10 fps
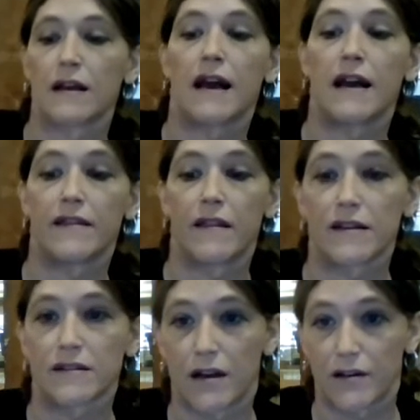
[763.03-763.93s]
and
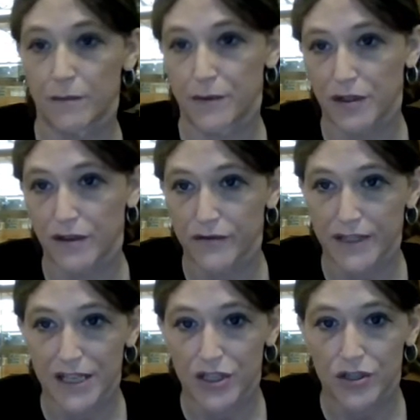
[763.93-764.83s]
thus our observed
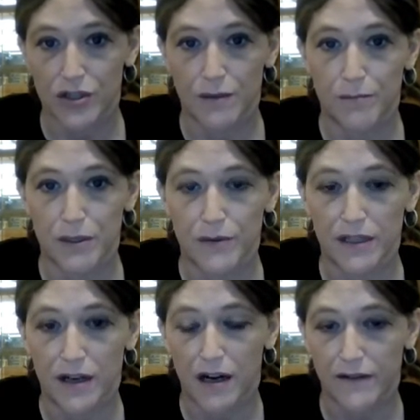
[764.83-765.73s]
relationship between
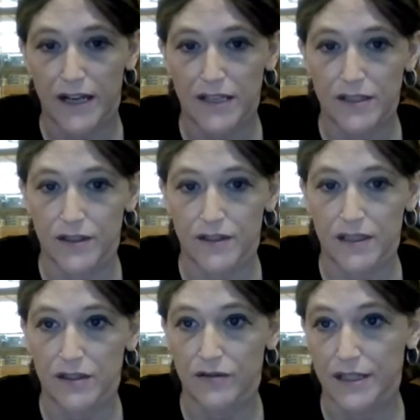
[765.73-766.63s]
cardiovascular
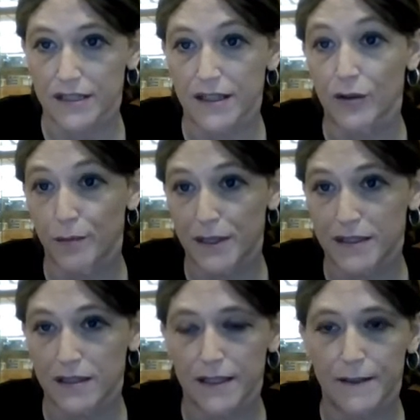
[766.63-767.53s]
disease risk and
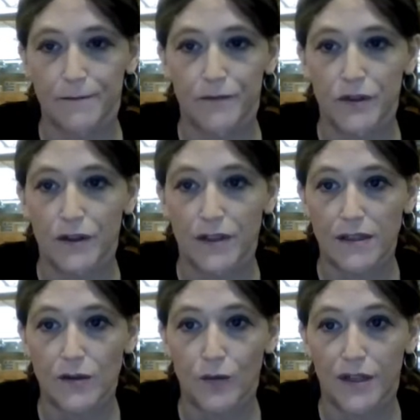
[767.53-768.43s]
obesity. So this
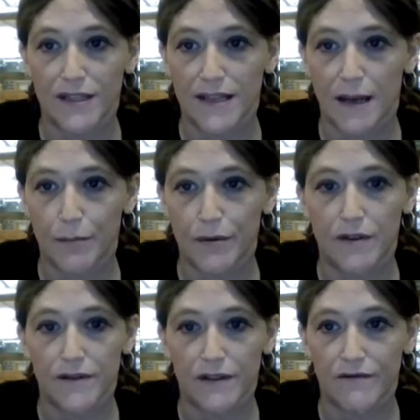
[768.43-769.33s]
is one example
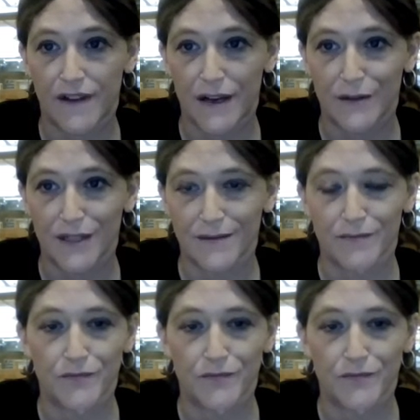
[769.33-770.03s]
of confounding.